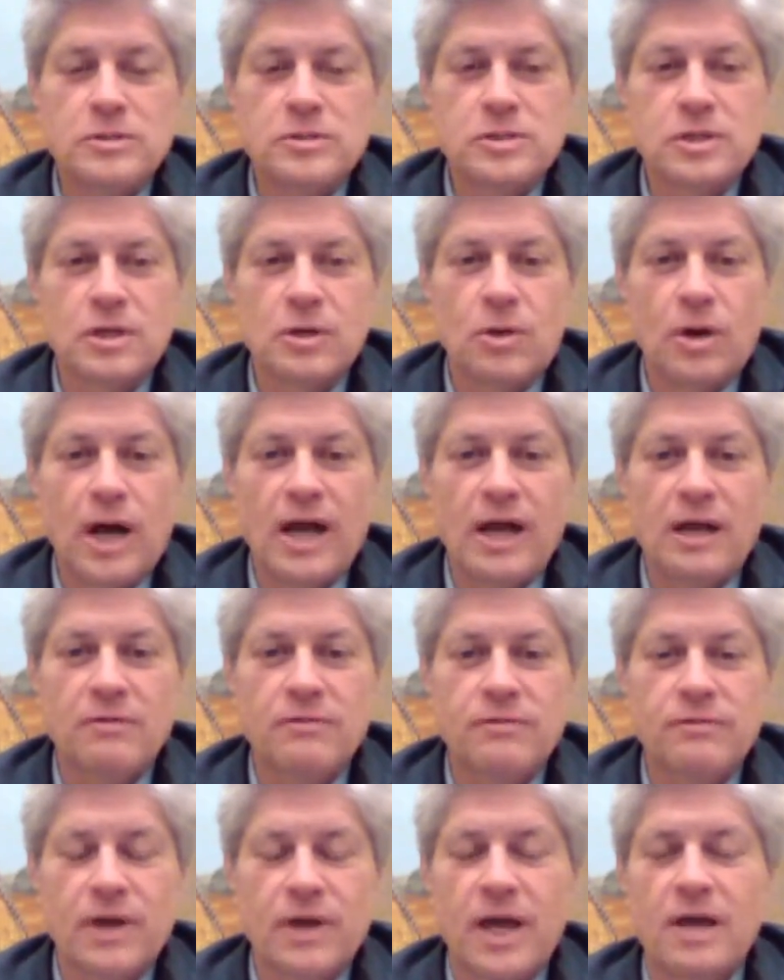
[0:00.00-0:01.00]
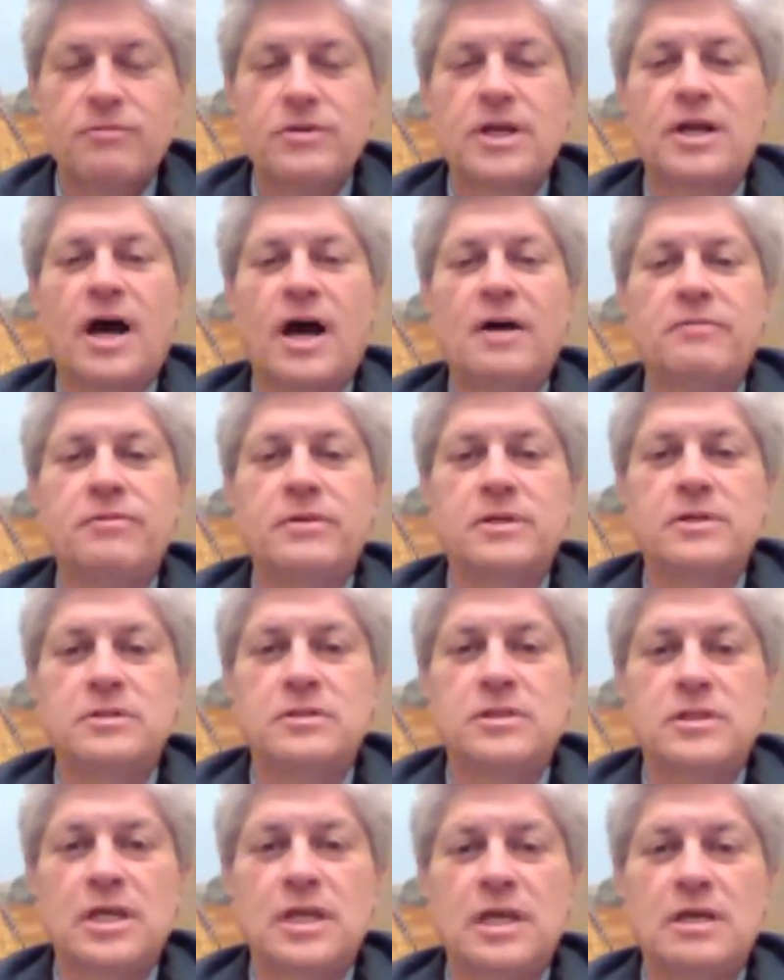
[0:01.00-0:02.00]
And so I have every
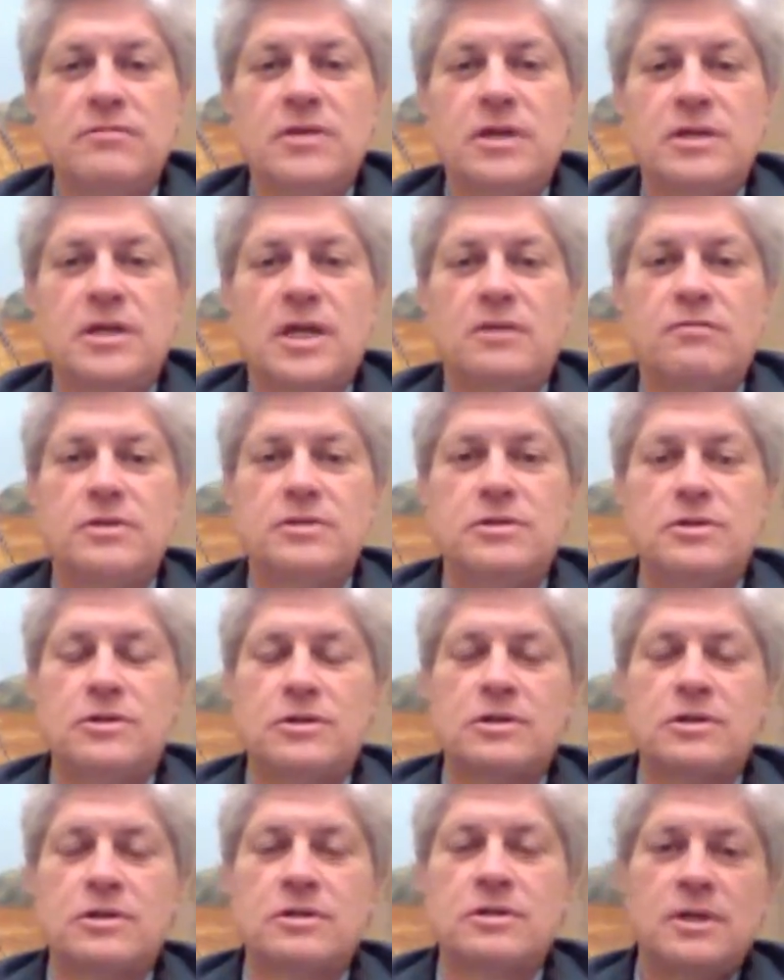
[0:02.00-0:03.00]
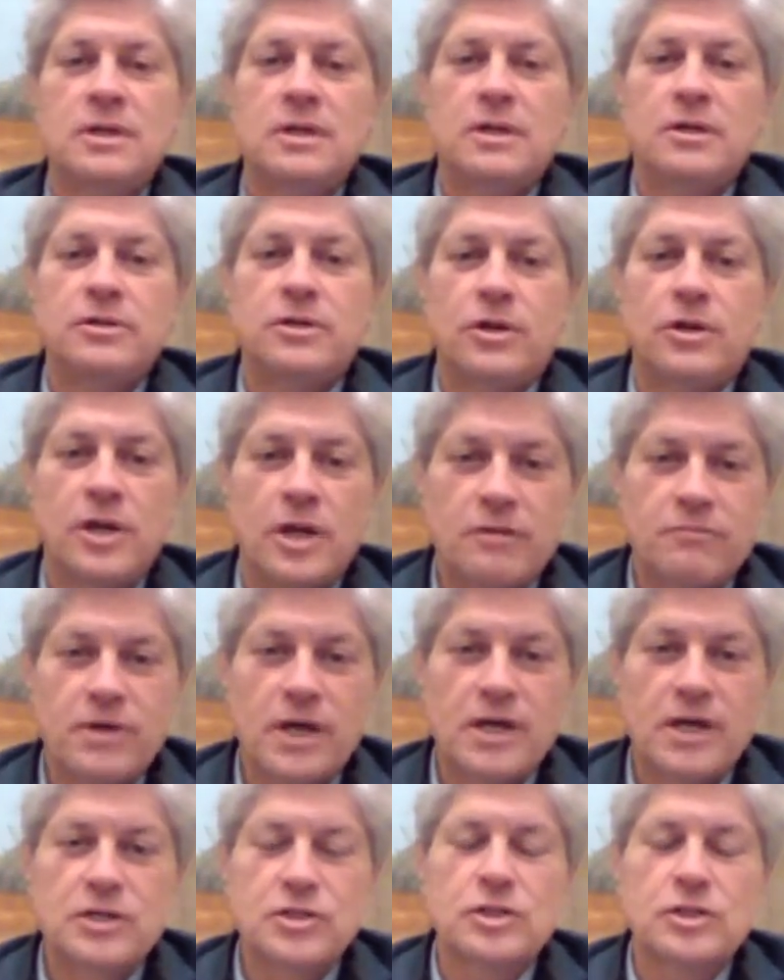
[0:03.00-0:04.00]
confidence, Steve, that given your
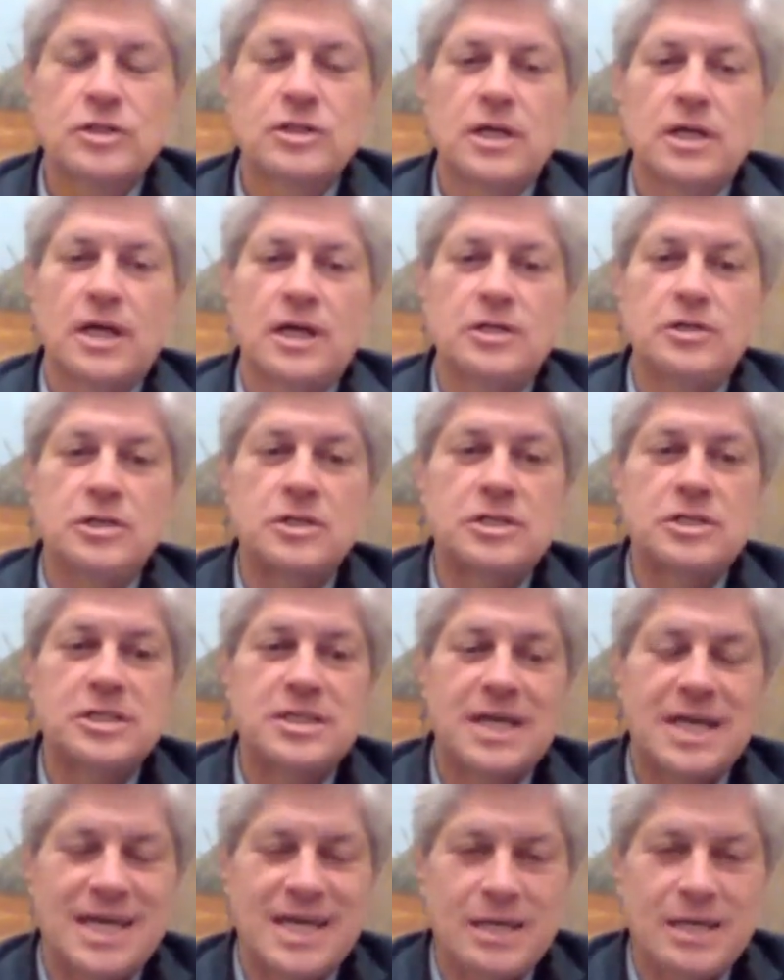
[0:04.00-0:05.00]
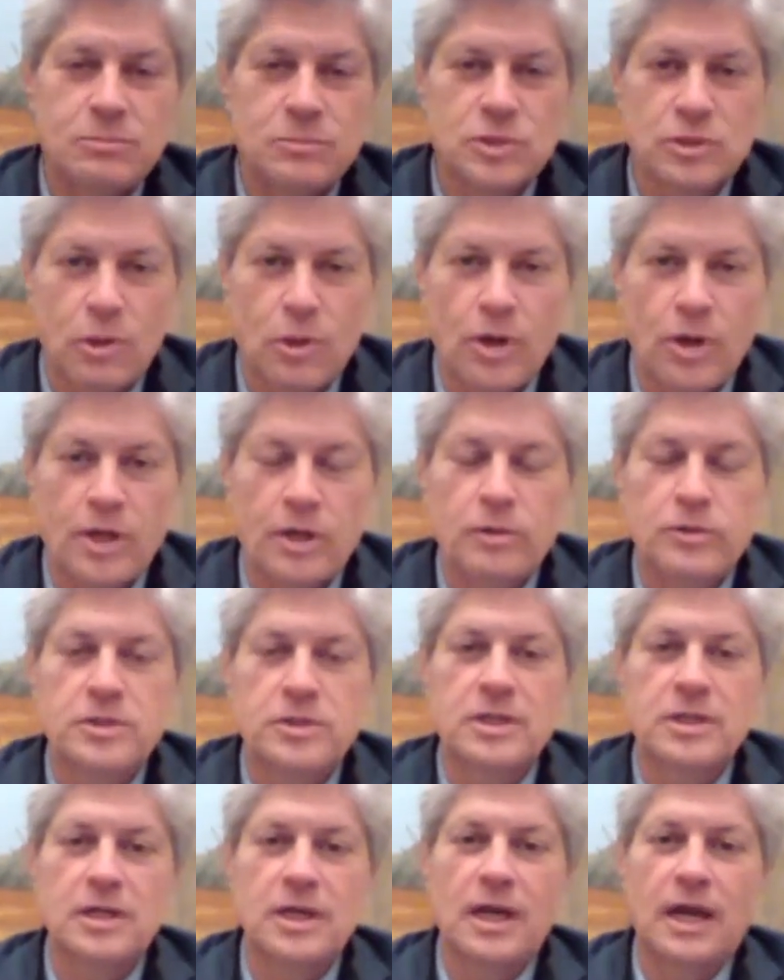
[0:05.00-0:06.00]
innovation and your team's
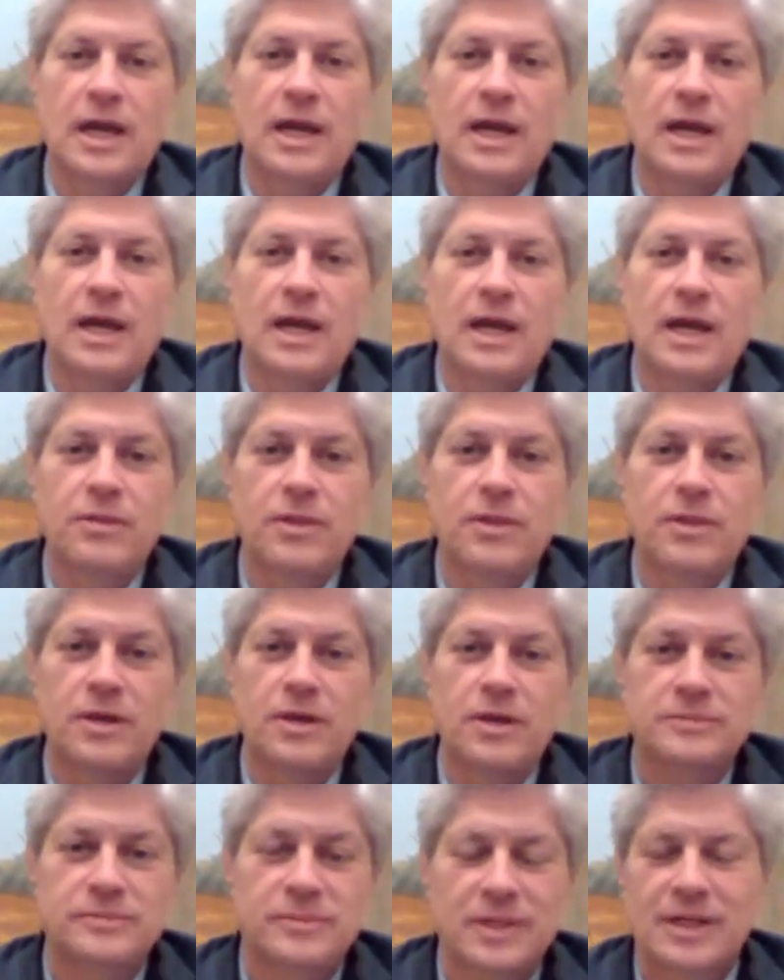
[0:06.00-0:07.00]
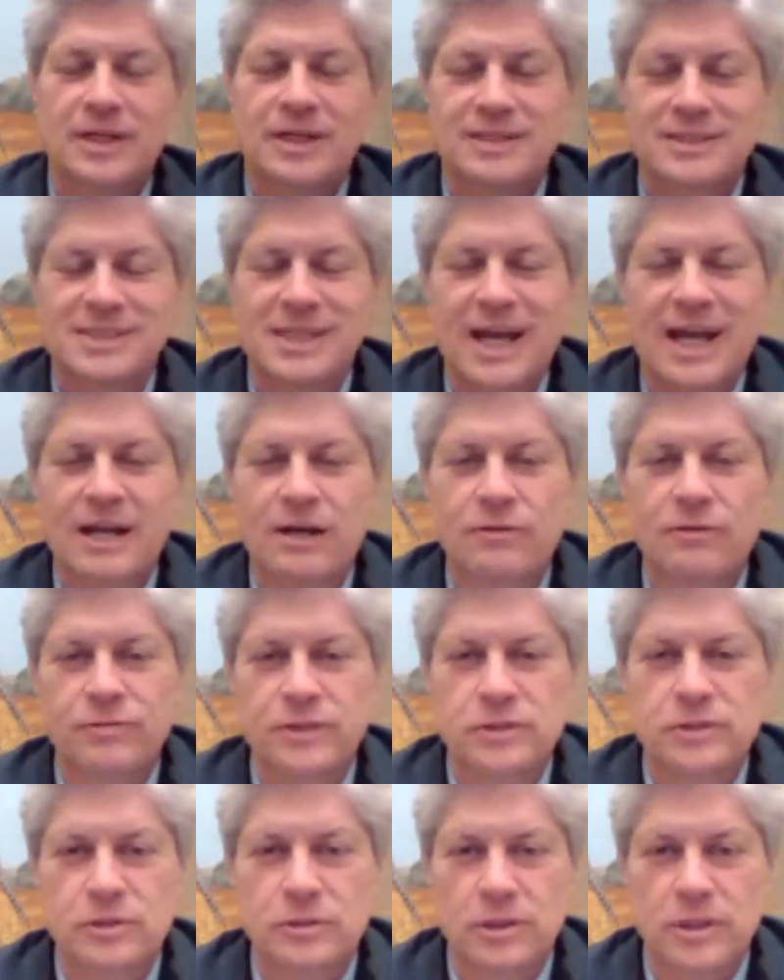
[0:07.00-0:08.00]
loyalty and their
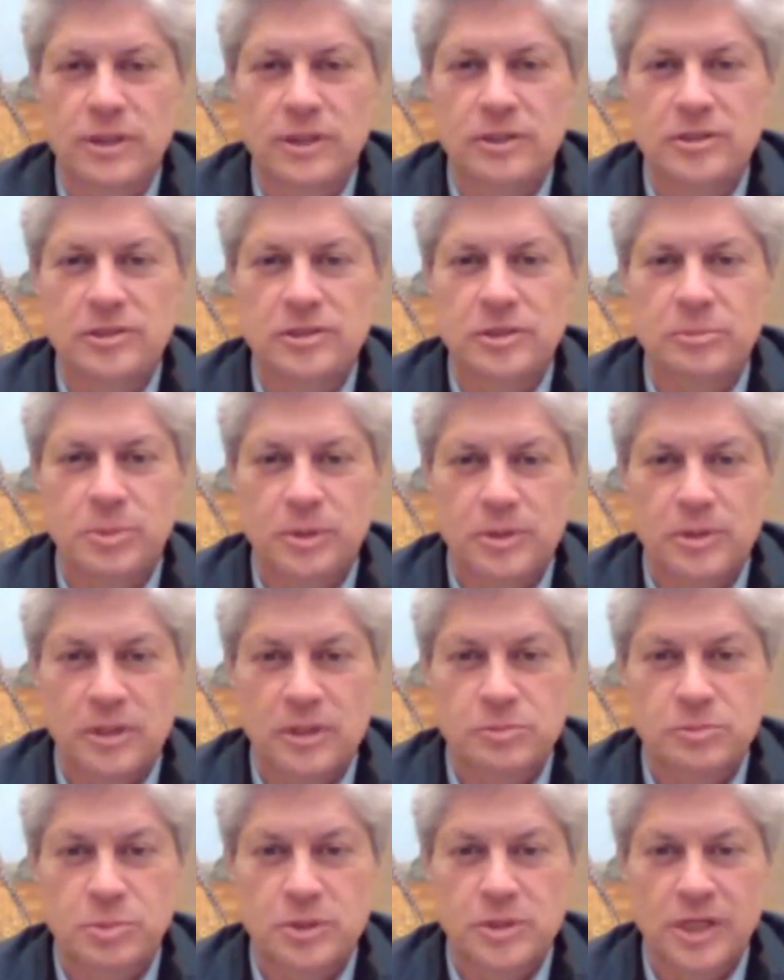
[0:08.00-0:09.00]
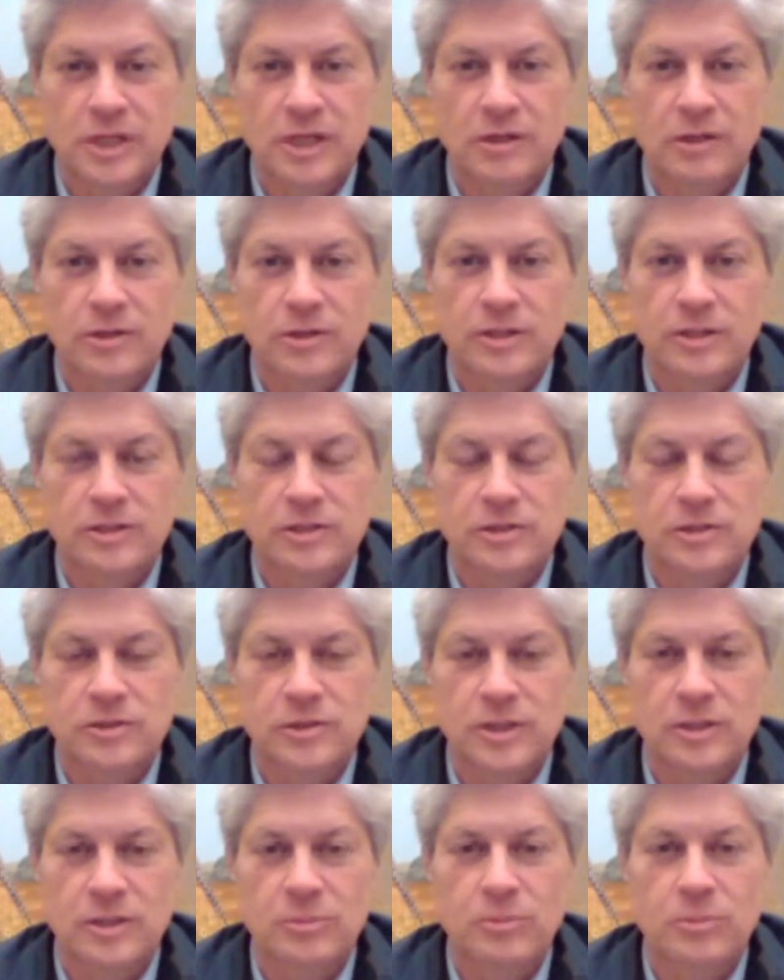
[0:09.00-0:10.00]
sacrificial leadership in this particular
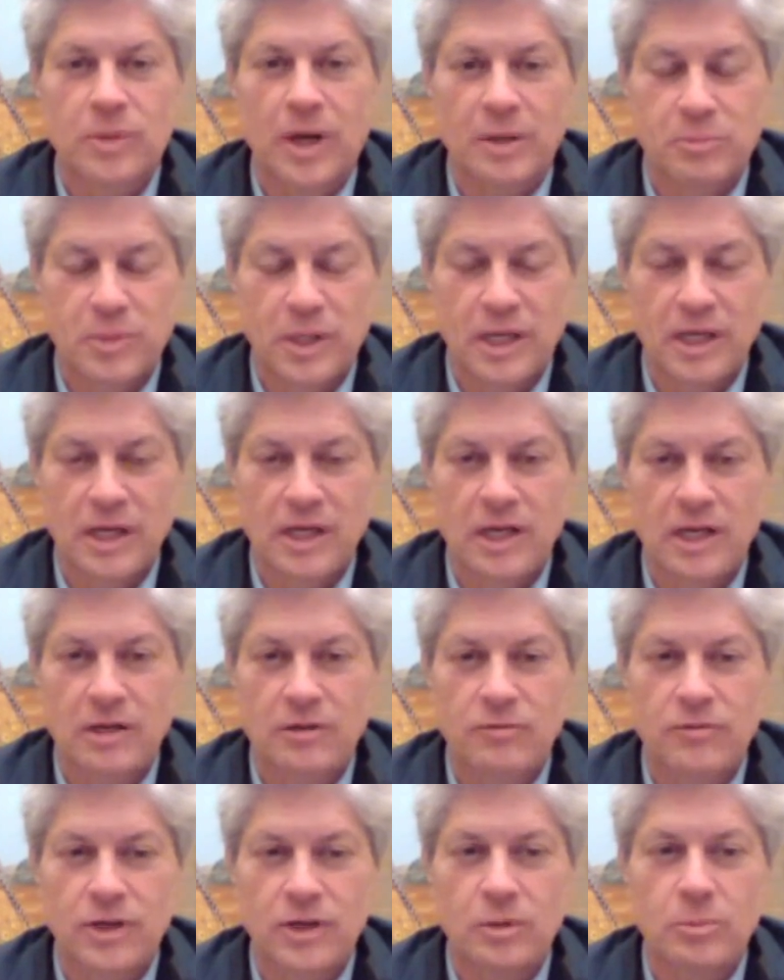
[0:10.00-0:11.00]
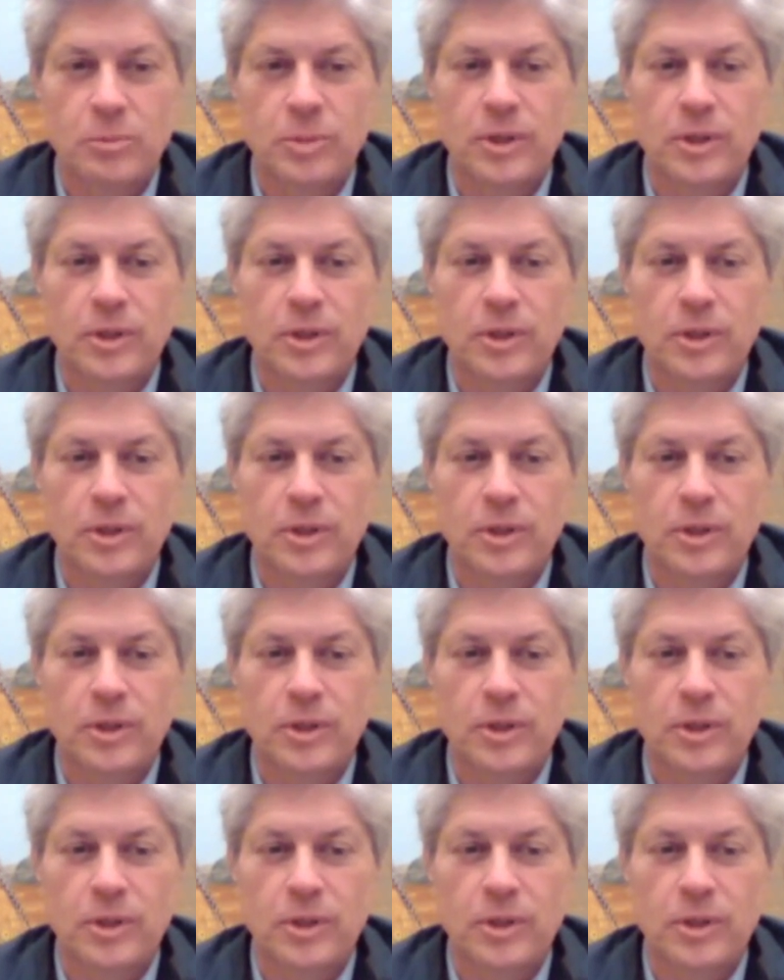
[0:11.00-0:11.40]
industry by being an innovator,